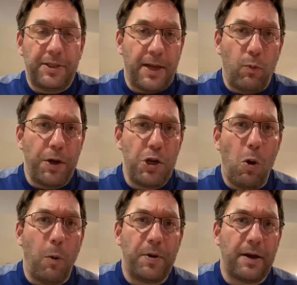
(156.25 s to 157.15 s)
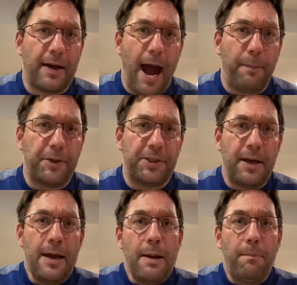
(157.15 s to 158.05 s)
Like, what do you hope to accomplish
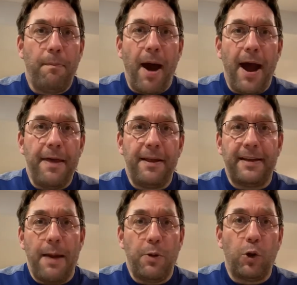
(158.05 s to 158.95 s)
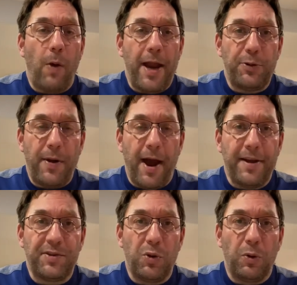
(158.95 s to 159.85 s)
by the time you graduate high
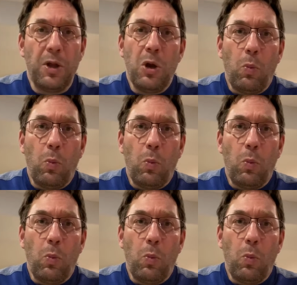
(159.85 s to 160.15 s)
school,